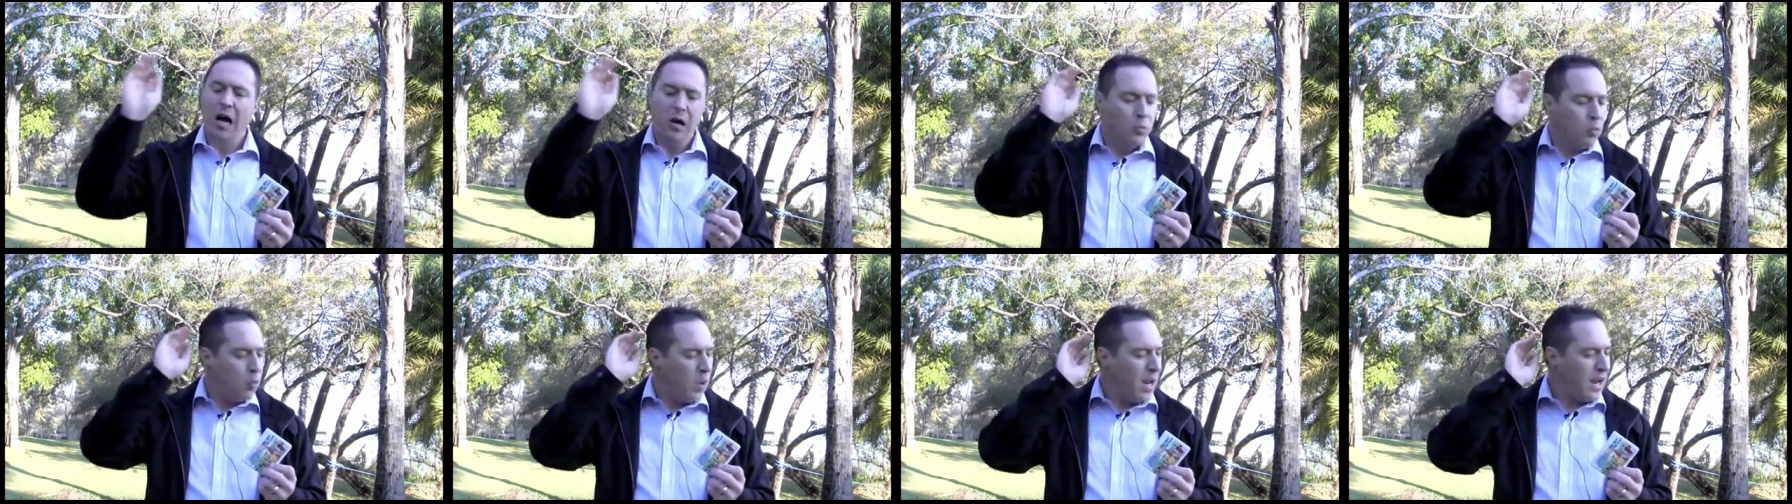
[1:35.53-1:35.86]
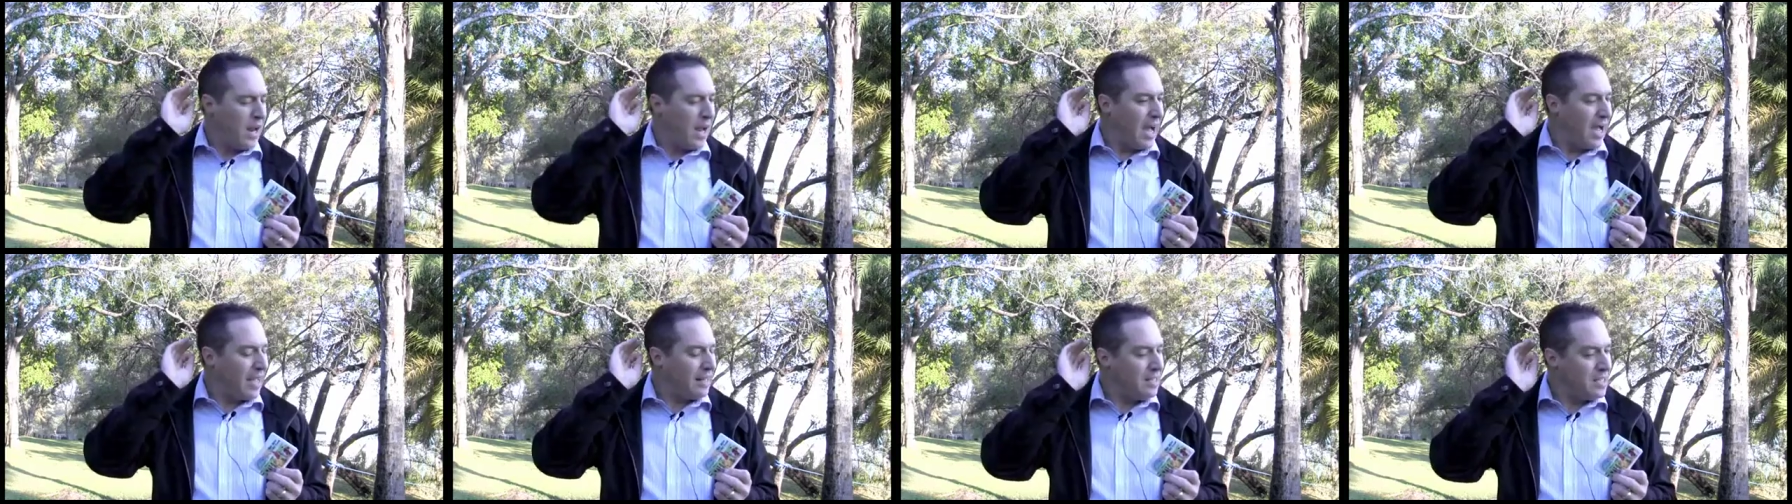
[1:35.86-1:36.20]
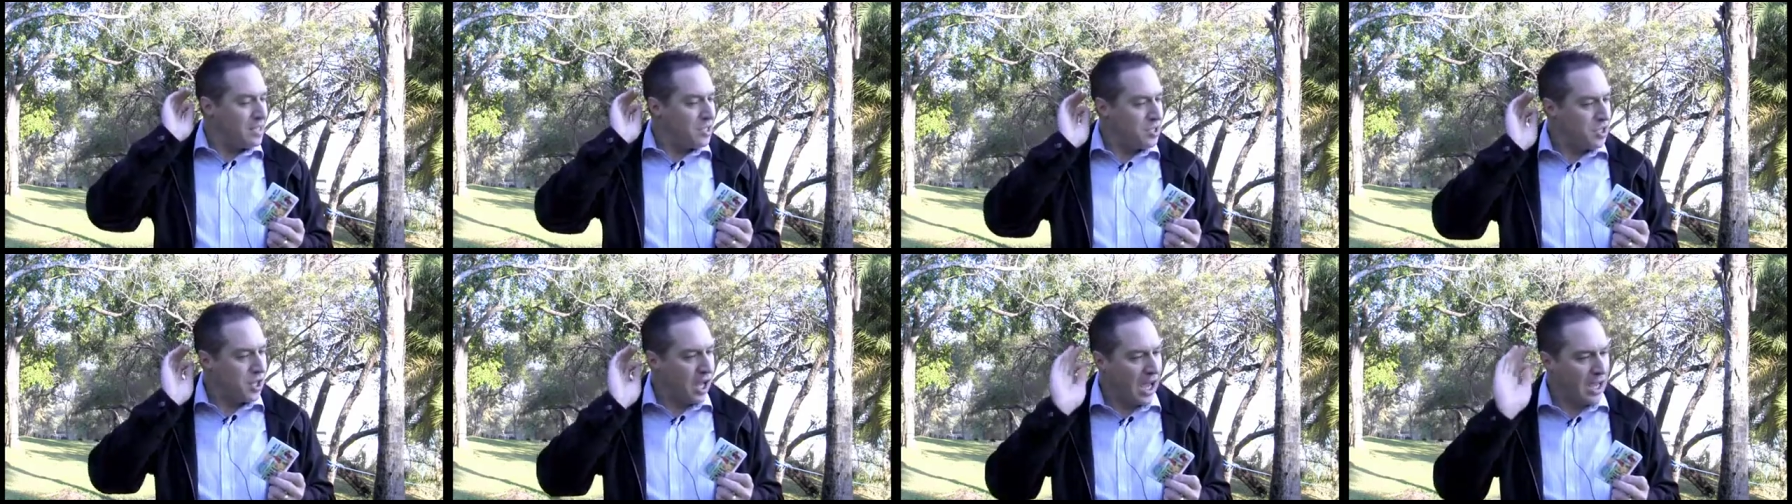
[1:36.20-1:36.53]
when I
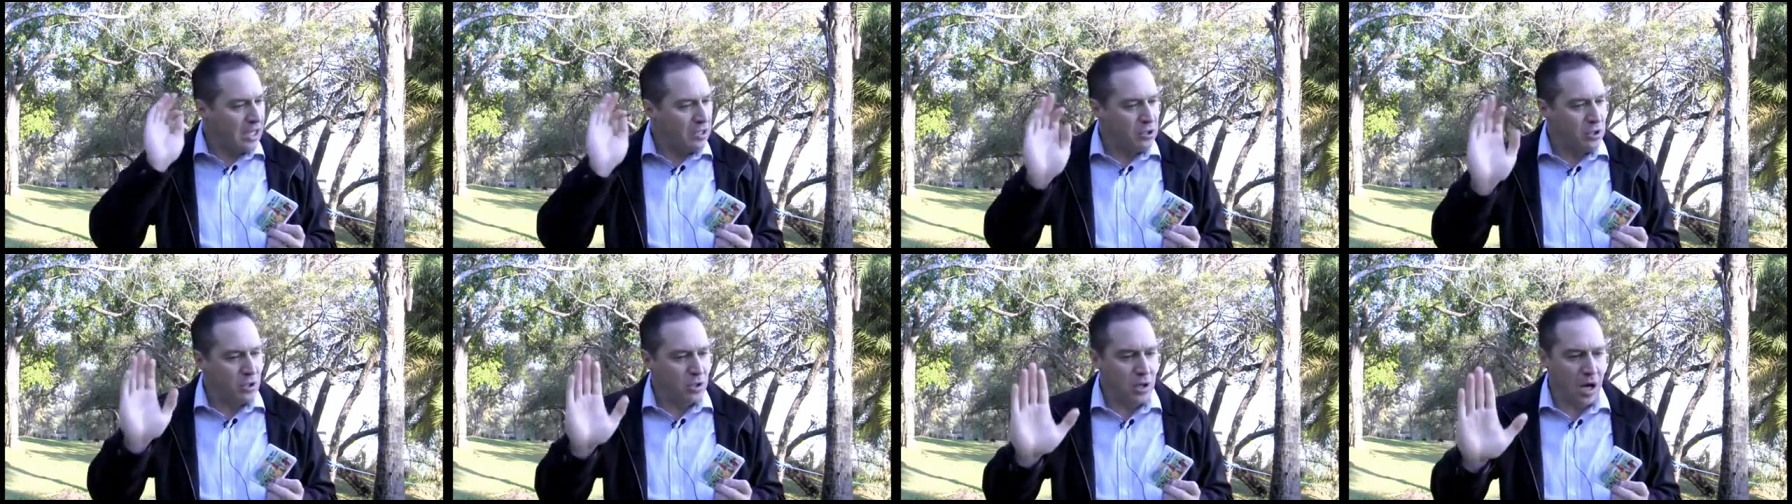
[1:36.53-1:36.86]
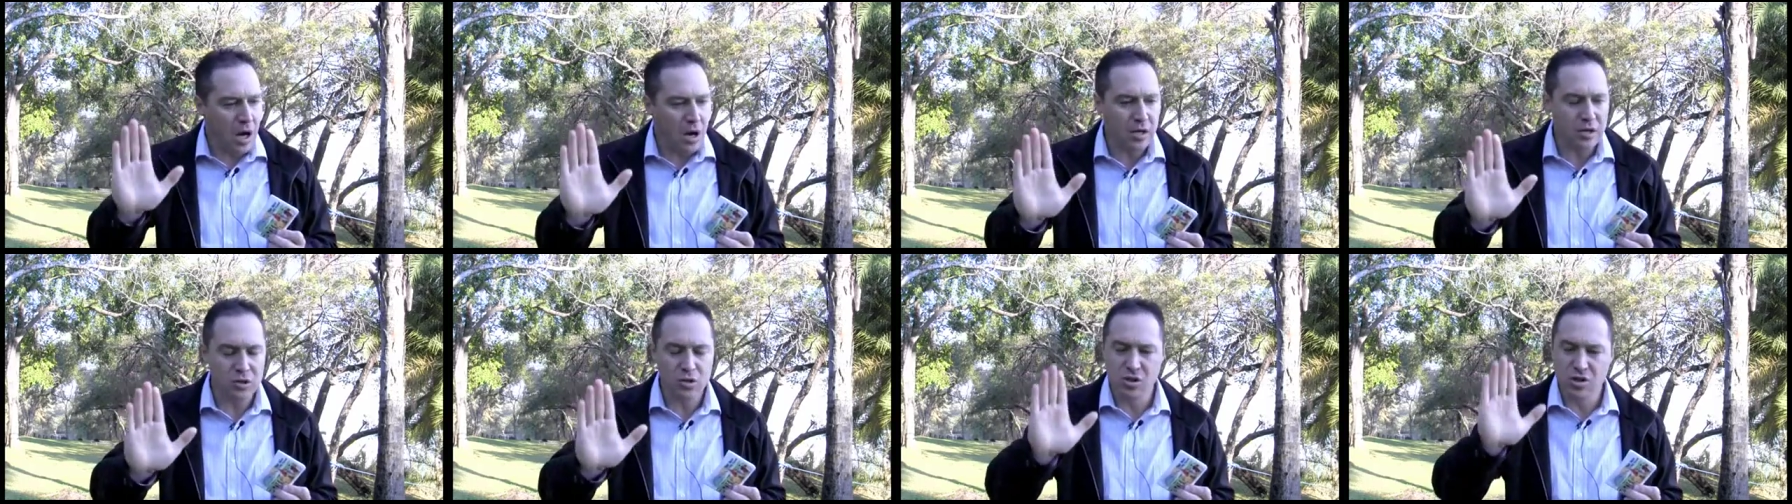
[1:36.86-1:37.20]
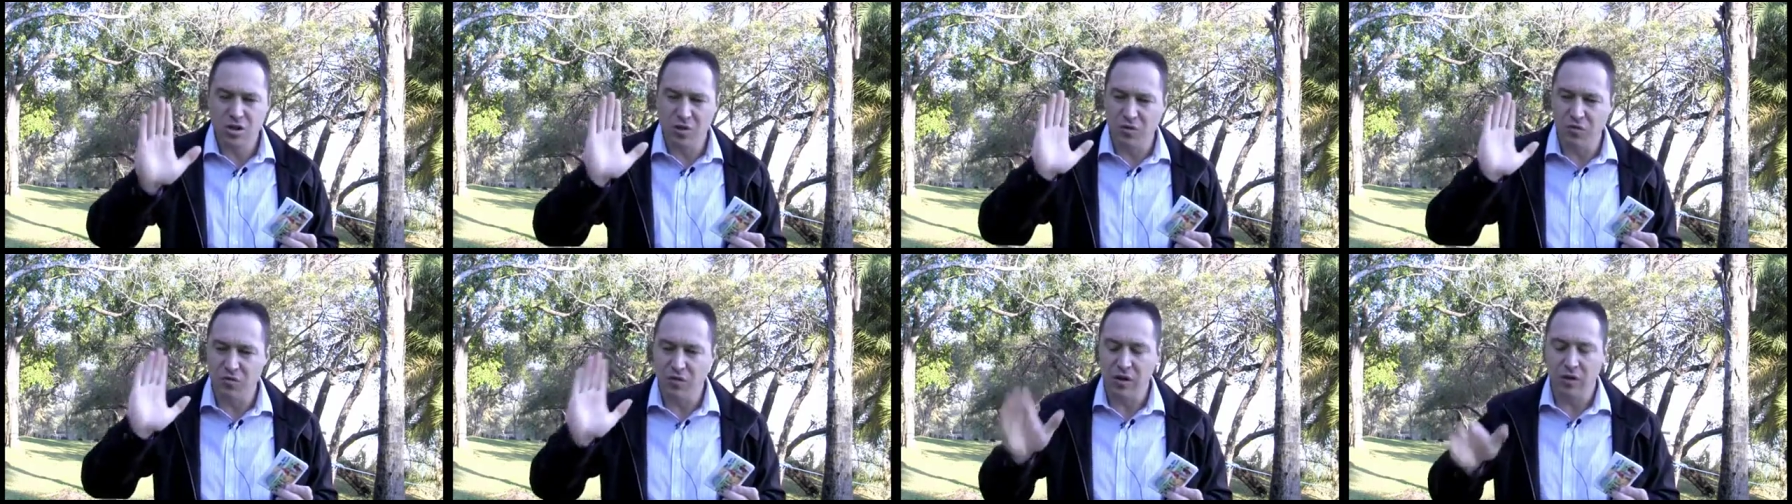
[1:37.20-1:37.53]
decide to go into
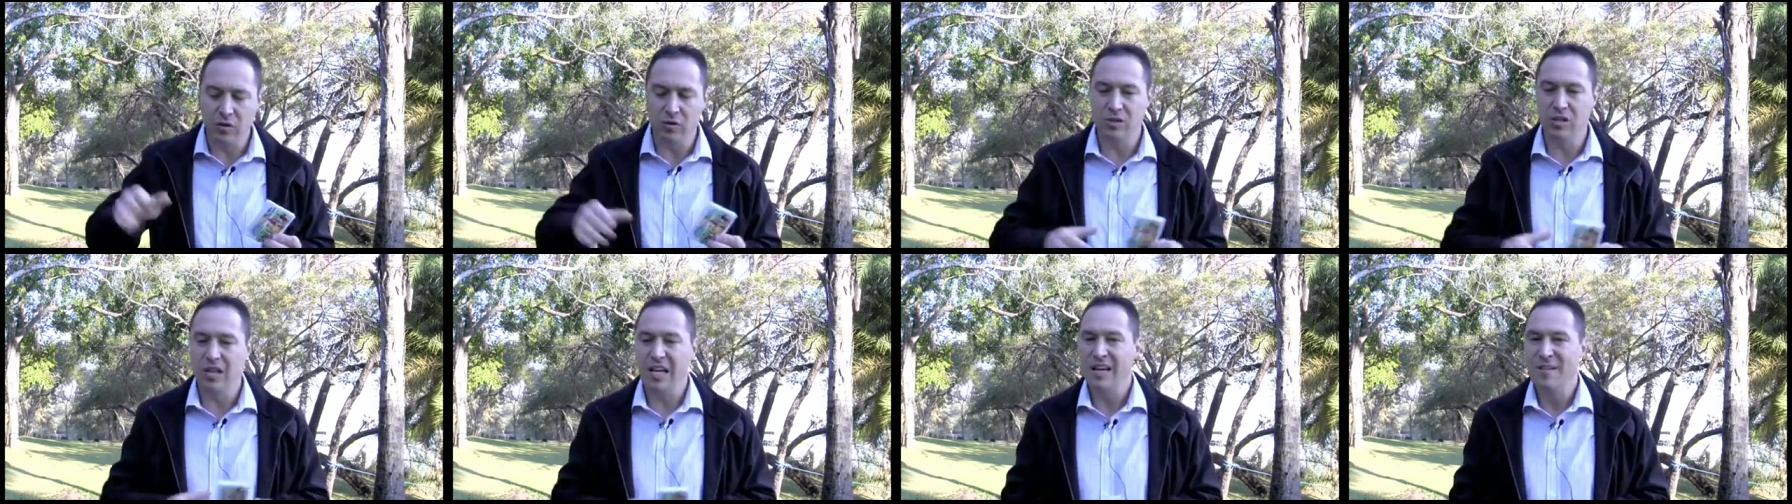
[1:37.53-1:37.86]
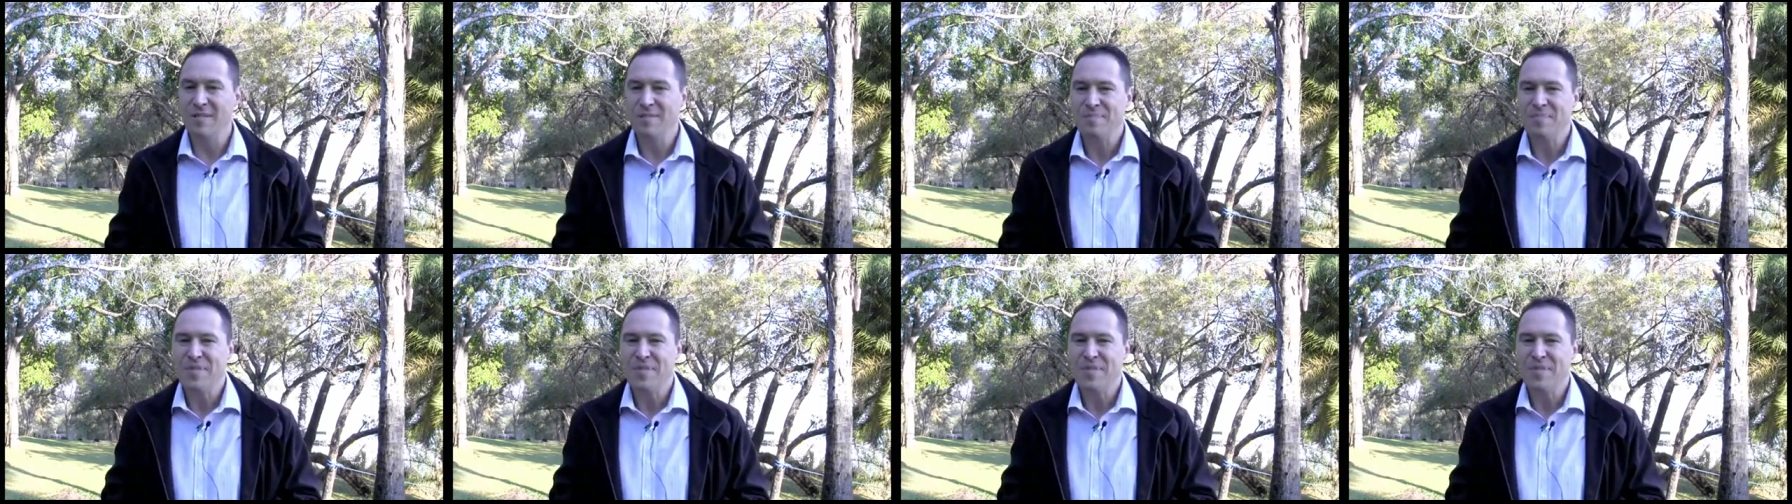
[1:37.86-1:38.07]
the field,